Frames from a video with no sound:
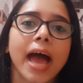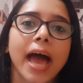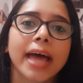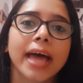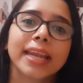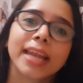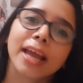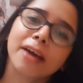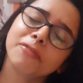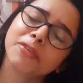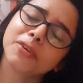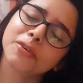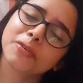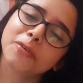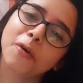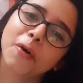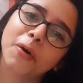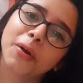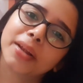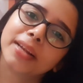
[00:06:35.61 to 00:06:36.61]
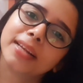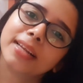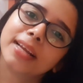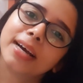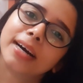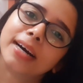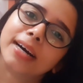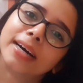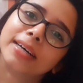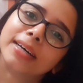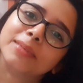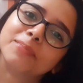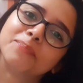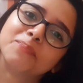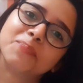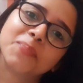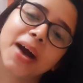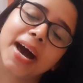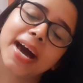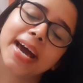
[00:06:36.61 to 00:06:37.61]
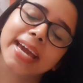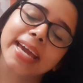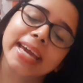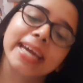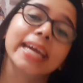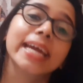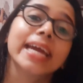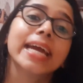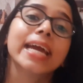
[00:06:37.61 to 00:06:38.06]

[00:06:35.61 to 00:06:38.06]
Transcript: And love you all. Bye.